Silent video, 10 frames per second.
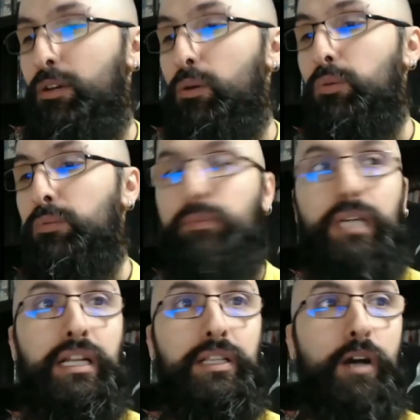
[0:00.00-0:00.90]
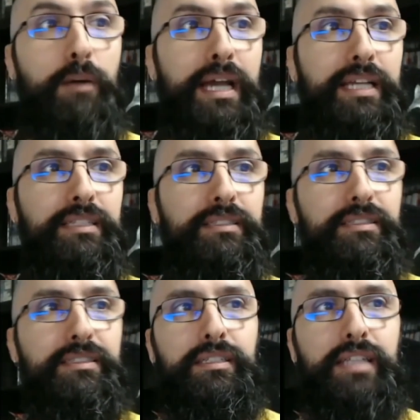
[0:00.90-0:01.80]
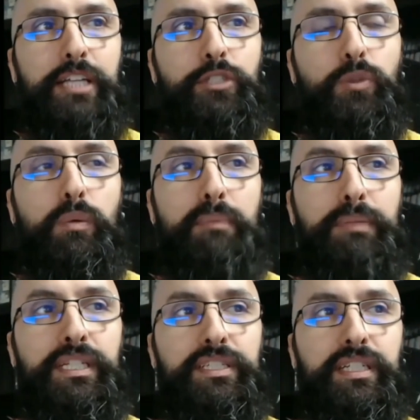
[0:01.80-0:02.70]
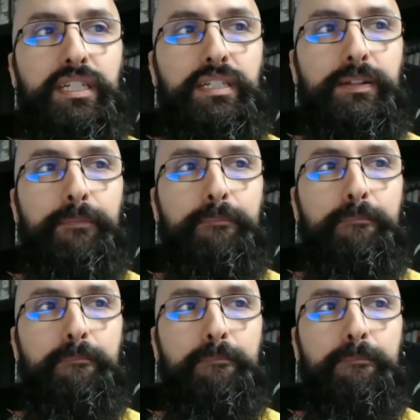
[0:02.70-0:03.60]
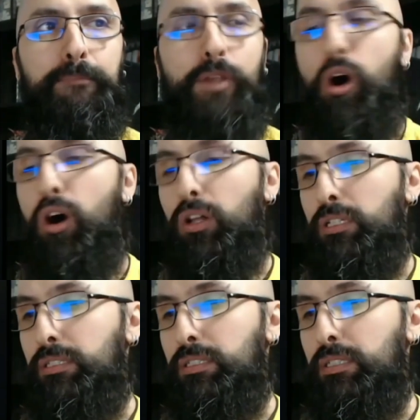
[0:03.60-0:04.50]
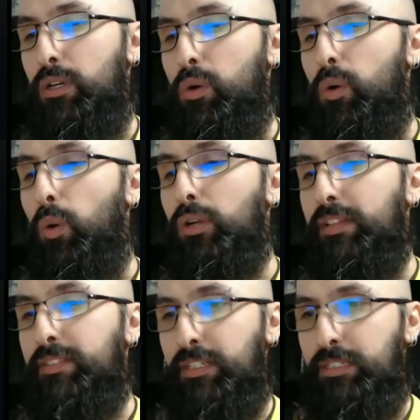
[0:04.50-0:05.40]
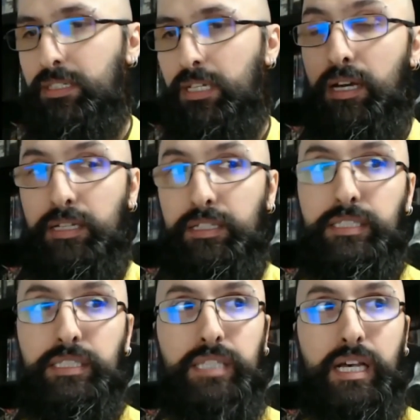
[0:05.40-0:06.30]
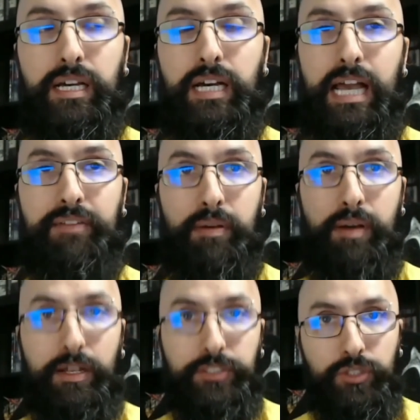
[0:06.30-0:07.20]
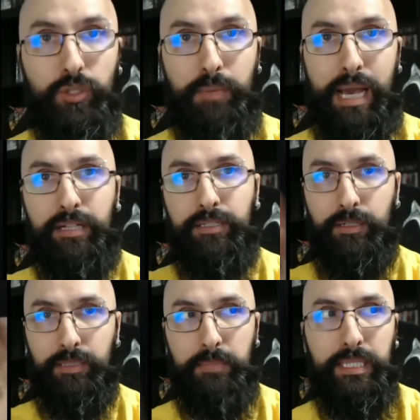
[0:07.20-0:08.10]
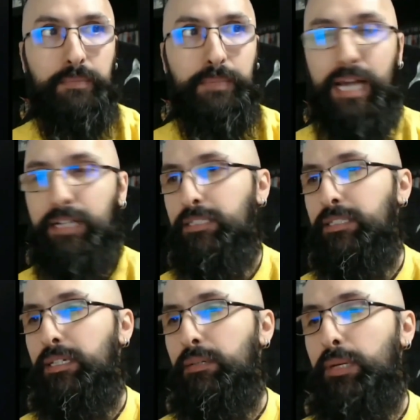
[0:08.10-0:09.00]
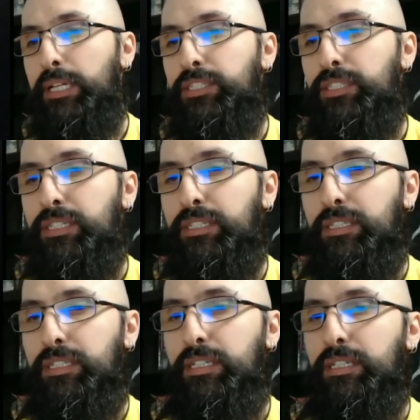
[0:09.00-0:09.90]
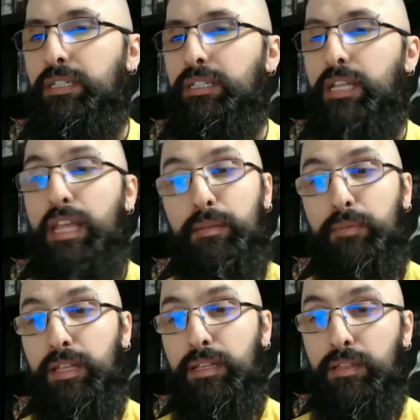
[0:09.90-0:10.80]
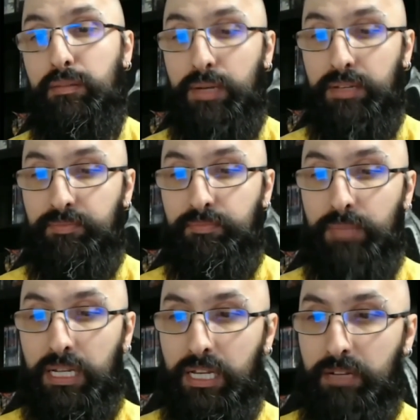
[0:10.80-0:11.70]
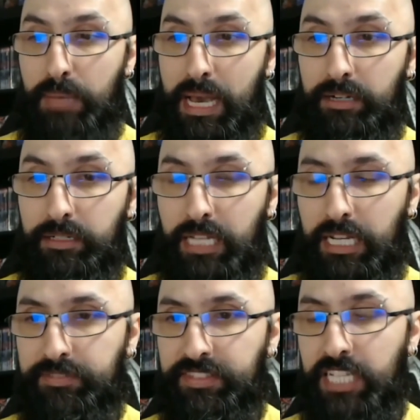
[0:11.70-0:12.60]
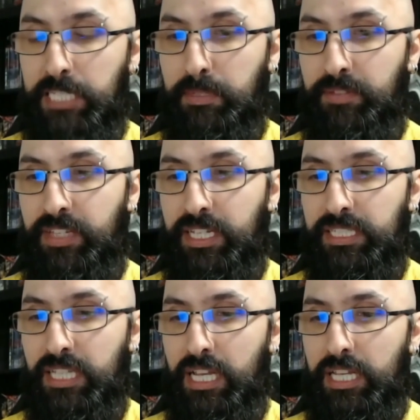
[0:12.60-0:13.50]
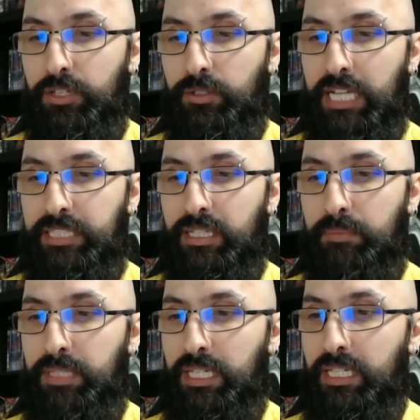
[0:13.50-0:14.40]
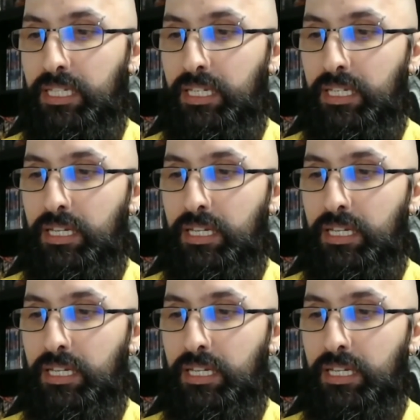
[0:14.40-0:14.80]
Oh, we got another callback. Textual repetition here. All or nothing. This is, I have a pseudo pattern called the mirror pattern, which in my kind of pattern, kind of assessment of things, you'll get something,